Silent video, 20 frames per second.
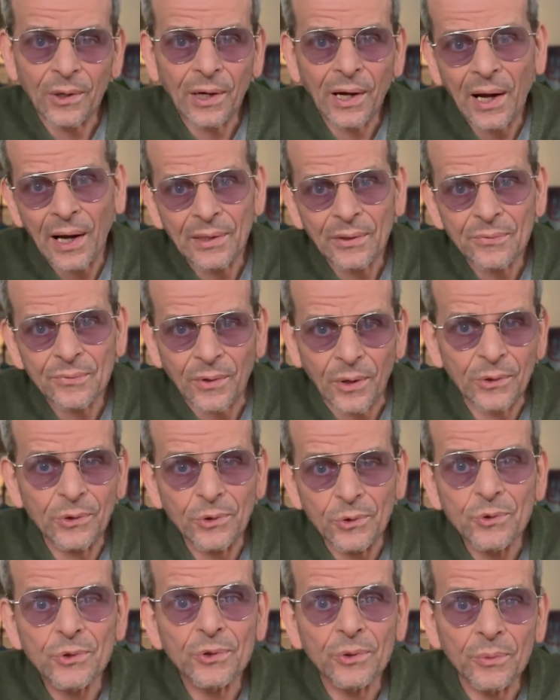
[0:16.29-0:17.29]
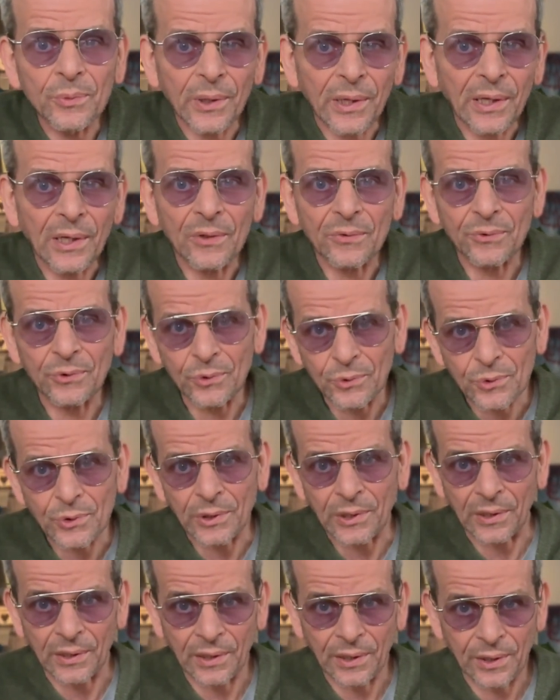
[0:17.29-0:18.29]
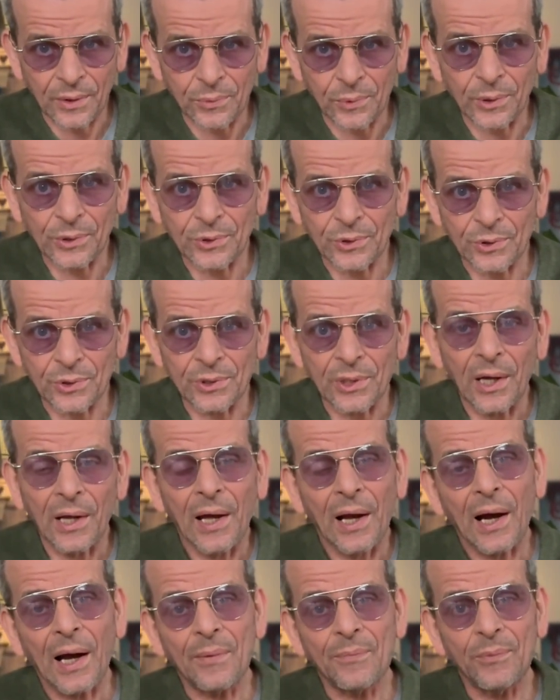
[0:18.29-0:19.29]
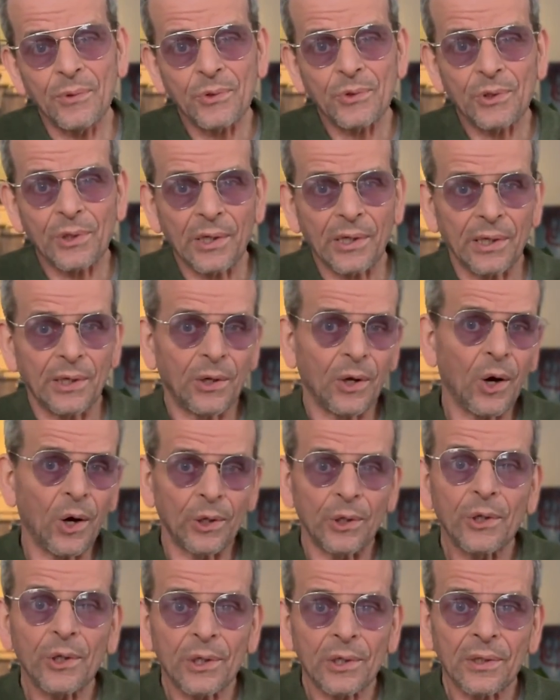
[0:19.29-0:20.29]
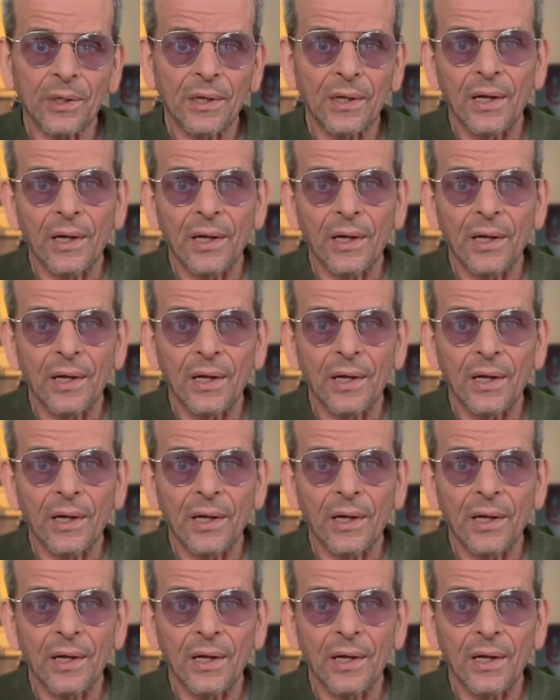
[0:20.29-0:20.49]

kind of unusual way of using washes. I'm using it under